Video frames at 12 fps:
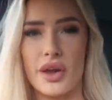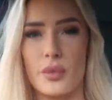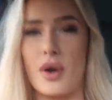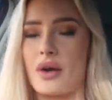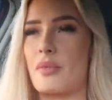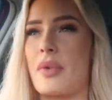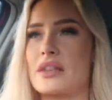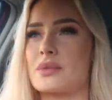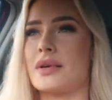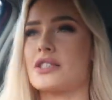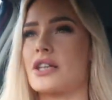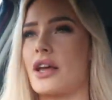morning welcome back to
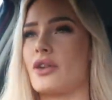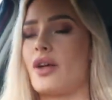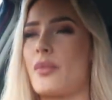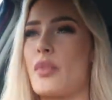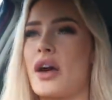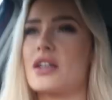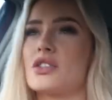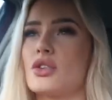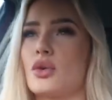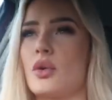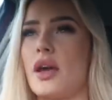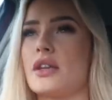my channel and back
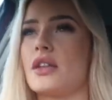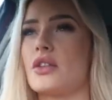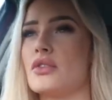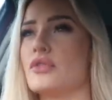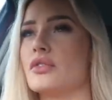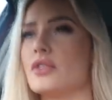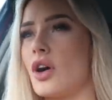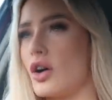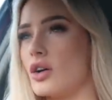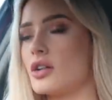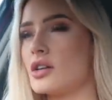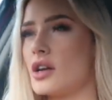to another
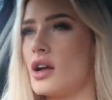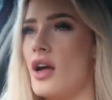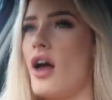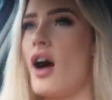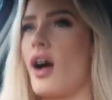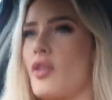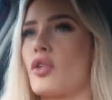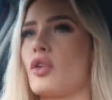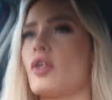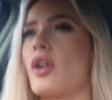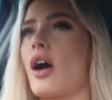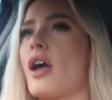vlog I
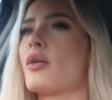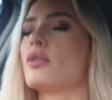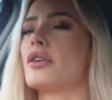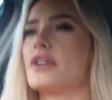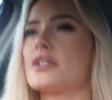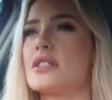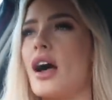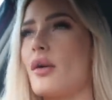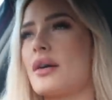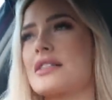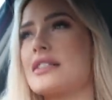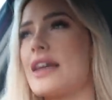thought I would
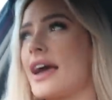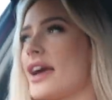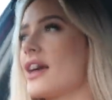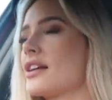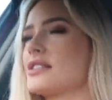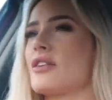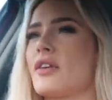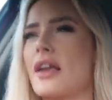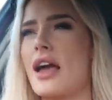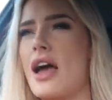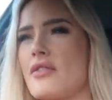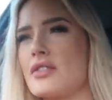start one today because I feel
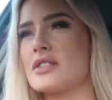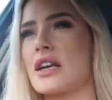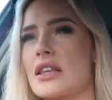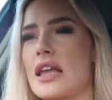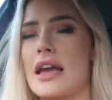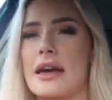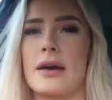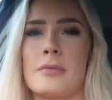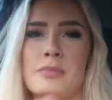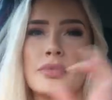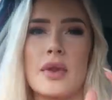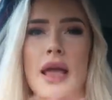like I haven't done like a
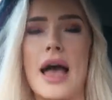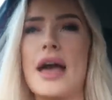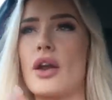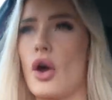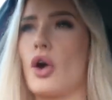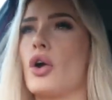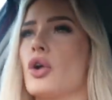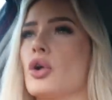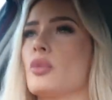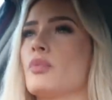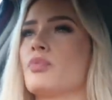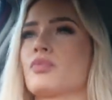at
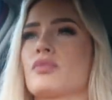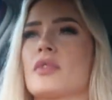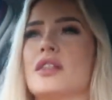home